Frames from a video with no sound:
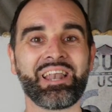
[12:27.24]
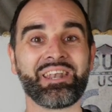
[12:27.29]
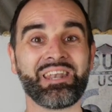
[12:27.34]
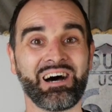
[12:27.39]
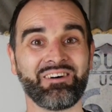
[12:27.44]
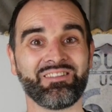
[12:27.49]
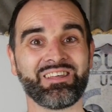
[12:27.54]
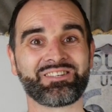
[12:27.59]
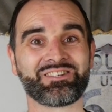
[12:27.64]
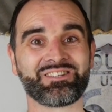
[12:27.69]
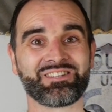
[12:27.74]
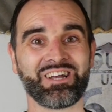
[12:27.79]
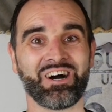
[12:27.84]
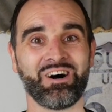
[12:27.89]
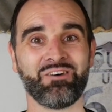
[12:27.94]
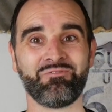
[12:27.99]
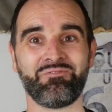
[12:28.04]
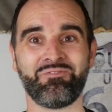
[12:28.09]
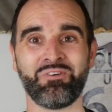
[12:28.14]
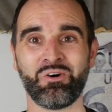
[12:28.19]
Now this is it
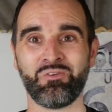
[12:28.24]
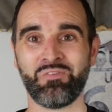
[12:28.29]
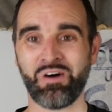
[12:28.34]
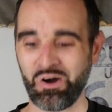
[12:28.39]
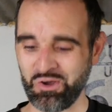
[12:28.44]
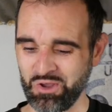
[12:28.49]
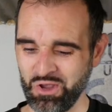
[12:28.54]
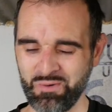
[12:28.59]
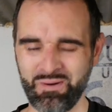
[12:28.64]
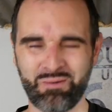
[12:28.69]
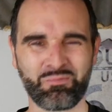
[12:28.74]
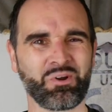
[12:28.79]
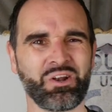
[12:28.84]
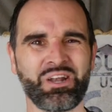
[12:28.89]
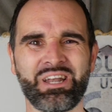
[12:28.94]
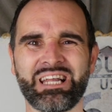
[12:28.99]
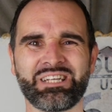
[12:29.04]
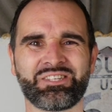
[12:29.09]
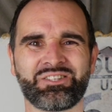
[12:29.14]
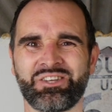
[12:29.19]
on full volume. I'm
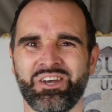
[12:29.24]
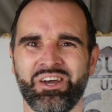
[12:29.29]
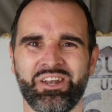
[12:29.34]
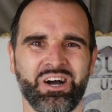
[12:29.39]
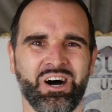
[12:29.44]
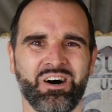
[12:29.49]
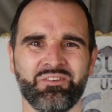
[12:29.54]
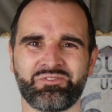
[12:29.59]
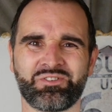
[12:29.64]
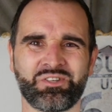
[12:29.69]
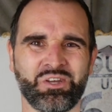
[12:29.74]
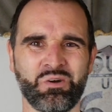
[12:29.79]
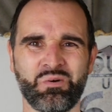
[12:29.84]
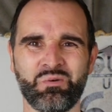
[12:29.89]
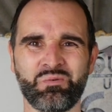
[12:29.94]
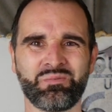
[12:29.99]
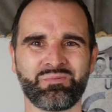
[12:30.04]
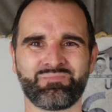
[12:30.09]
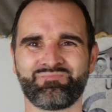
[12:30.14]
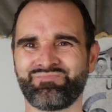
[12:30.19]
going to need to turn it off
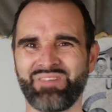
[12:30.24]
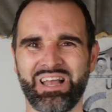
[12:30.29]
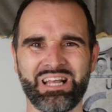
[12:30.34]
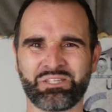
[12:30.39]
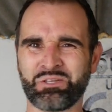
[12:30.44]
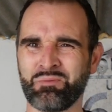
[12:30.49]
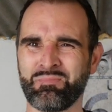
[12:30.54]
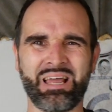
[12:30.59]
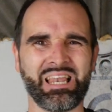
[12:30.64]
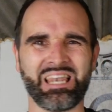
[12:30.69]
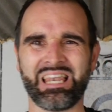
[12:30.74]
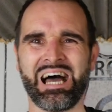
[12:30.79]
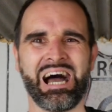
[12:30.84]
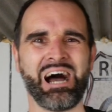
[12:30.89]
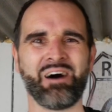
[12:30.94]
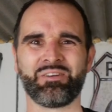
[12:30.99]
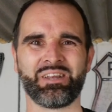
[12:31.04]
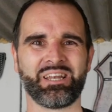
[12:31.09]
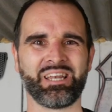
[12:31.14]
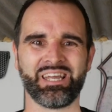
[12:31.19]
soon. It's a bit
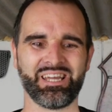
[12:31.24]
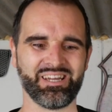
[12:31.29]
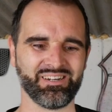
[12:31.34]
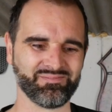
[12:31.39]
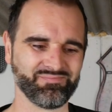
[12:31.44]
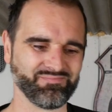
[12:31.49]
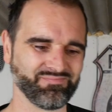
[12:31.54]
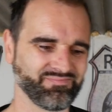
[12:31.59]
loud in here.